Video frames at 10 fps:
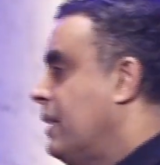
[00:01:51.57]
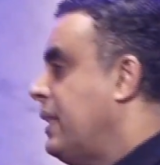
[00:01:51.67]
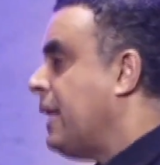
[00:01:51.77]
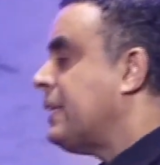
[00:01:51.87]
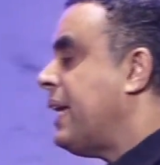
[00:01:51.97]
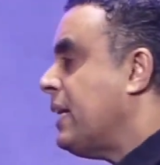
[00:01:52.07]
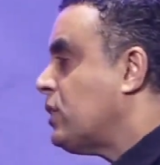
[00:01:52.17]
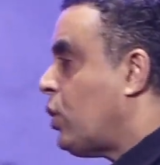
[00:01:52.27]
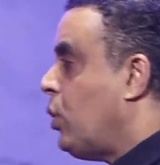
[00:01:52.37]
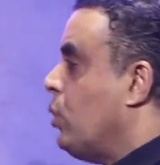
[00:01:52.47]
that gets
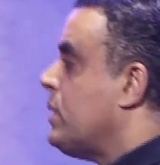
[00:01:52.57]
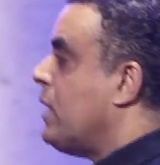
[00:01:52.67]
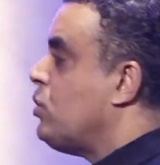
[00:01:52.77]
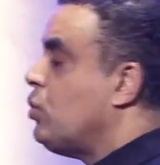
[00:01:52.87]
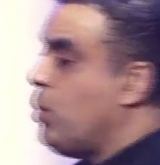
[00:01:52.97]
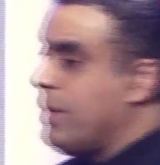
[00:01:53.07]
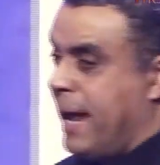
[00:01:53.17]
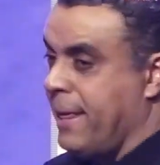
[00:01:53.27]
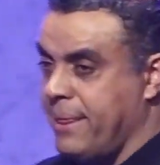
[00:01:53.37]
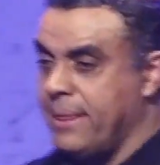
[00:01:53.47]
closer to your
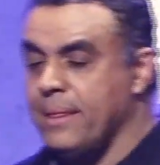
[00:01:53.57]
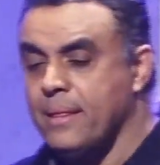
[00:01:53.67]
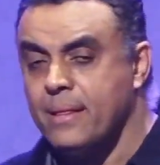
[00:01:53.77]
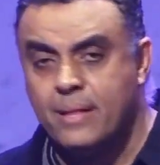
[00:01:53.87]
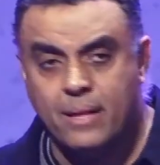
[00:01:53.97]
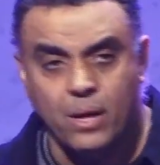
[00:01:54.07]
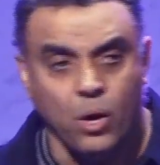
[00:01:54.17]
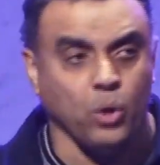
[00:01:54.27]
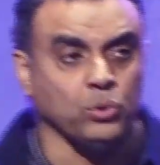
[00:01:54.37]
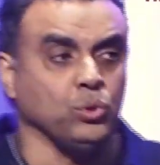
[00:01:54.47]
death
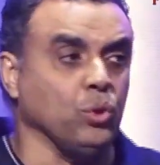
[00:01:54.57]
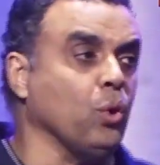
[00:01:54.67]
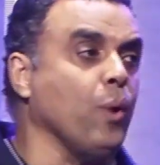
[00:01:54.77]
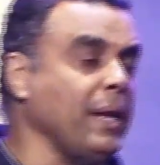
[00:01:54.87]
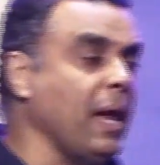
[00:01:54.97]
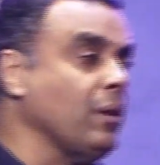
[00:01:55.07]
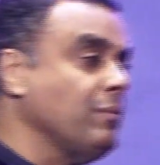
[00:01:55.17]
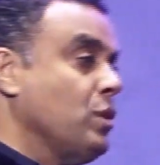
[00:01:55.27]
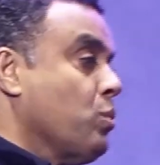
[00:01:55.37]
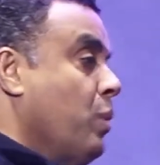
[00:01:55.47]
or to your going out of
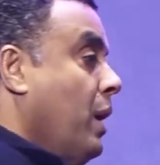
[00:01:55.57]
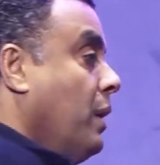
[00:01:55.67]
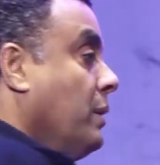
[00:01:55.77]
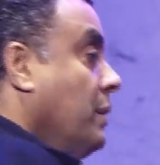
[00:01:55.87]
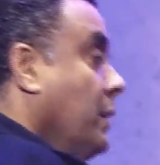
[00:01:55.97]
this world,